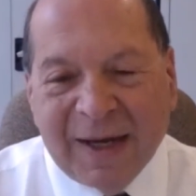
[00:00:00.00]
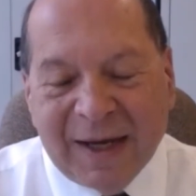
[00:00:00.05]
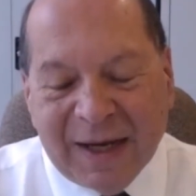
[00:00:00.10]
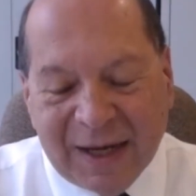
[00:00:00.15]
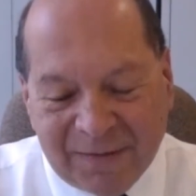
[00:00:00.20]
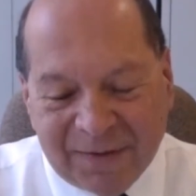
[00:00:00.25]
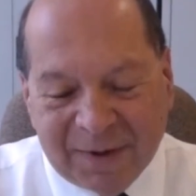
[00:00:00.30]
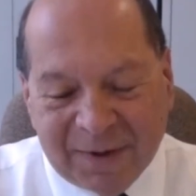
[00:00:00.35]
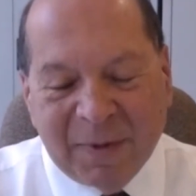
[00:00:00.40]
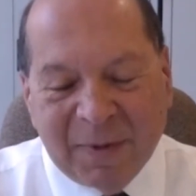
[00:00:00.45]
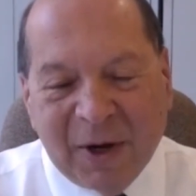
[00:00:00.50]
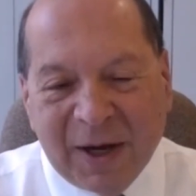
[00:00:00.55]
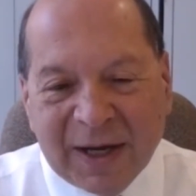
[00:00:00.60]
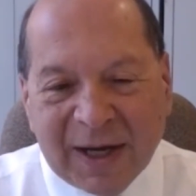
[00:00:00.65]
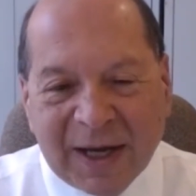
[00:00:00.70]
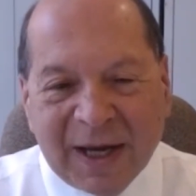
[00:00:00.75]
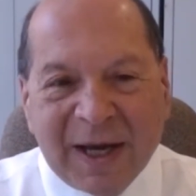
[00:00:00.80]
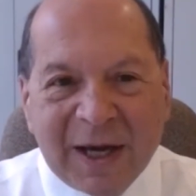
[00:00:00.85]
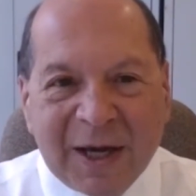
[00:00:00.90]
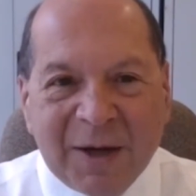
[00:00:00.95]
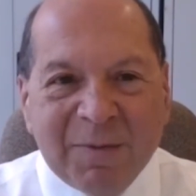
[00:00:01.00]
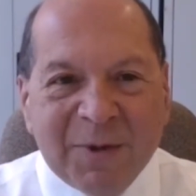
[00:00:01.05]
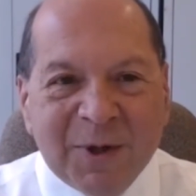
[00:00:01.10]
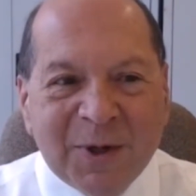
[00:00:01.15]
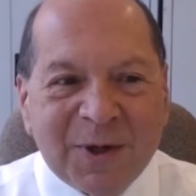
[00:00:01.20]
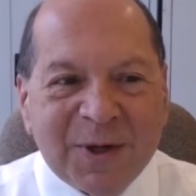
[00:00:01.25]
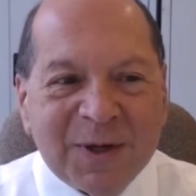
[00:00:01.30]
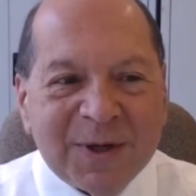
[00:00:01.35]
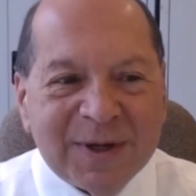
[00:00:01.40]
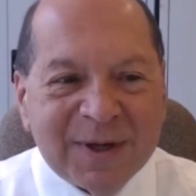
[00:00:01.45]
If they're buying a home
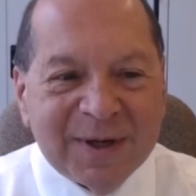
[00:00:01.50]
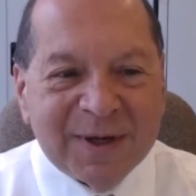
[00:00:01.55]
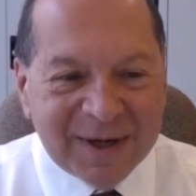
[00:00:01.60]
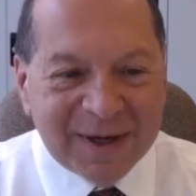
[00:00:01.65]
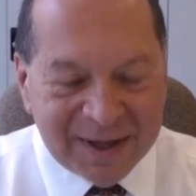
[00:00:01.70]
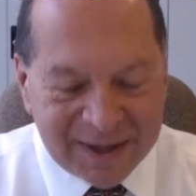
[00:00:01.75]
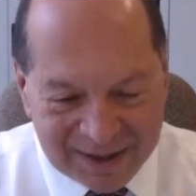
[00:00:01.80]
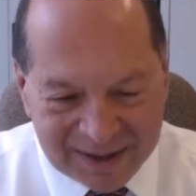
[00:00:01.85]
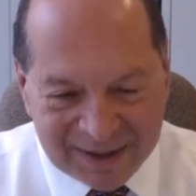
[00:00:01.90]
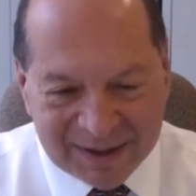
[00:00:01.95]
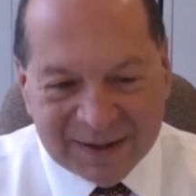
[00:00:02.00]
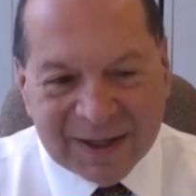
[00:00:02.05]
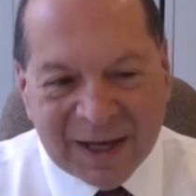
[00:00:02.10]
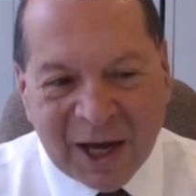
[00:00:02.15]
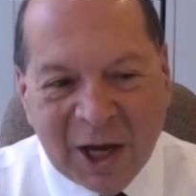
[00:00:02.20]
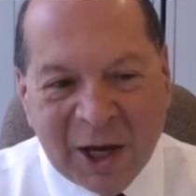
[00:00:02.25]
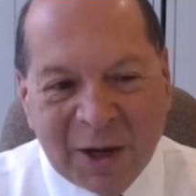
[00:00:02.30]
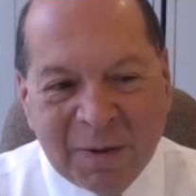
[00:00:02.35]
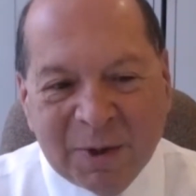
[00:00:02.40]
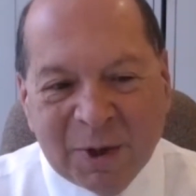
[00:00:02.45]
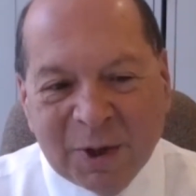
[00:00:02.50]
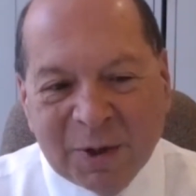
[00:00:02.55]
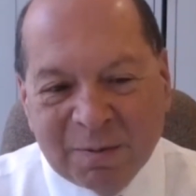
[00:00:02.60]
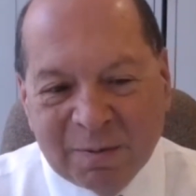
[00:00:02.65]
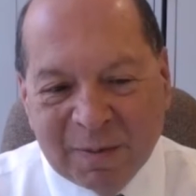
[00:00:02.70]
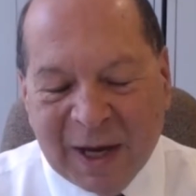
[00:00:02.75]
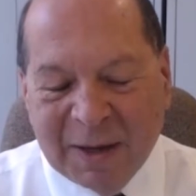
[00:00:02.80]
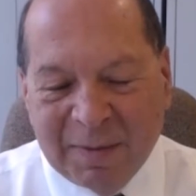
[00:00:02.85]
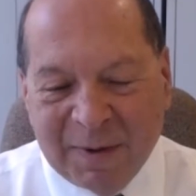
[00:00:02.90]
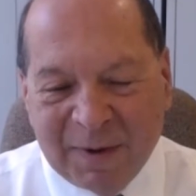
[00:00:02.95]
unit, the home unit
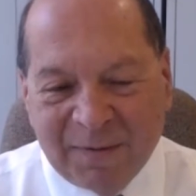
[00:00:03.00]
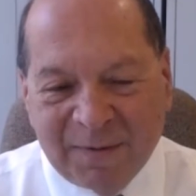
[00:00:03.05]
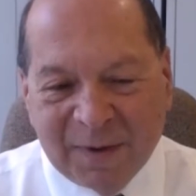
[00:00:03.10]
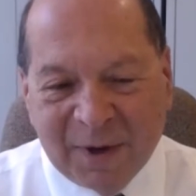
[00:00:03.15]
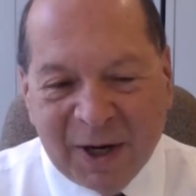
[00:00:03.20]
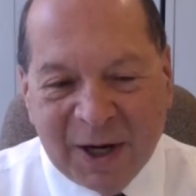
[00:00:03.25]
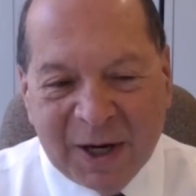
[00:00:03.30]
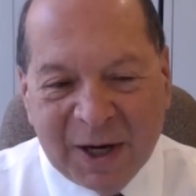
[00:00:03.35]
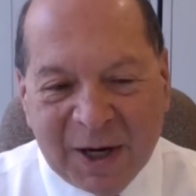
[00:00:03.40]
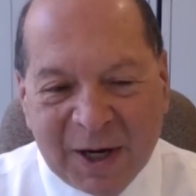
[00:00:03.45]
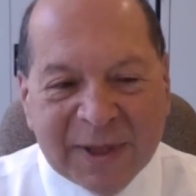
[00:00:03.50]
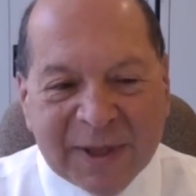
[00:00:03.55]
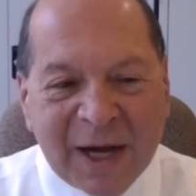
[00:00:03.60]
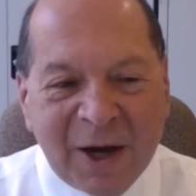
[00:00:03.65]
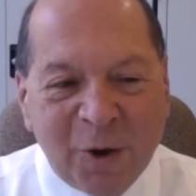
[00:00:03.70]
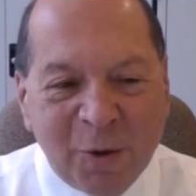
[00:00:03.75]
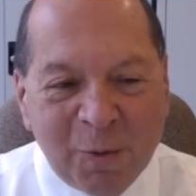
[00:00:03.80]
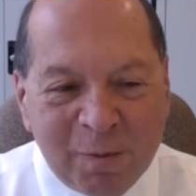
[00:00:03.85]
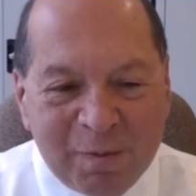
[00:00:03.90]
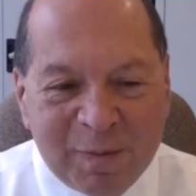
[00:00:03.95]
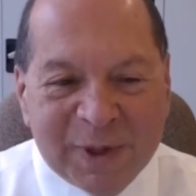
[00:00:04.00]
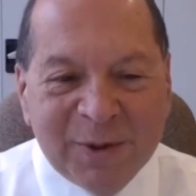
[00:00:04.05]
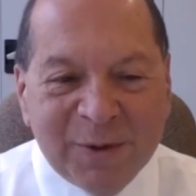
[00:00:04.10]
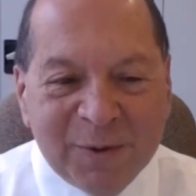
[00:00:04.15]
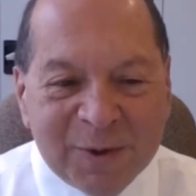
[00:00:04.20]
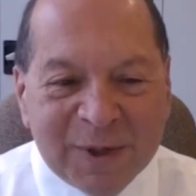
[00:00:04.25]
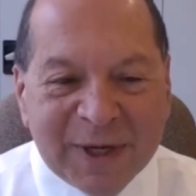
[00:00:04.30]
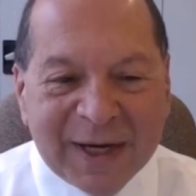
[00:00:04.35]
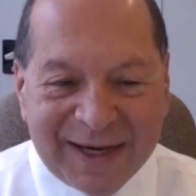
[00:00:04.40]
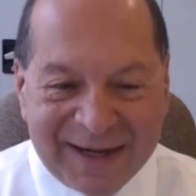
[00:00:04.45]
may be fine, but the whole
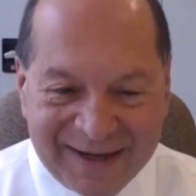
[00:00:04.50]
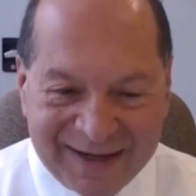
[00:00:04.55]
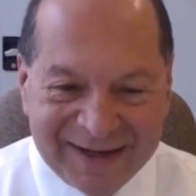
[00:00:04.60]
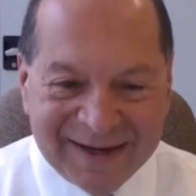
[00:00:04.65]
building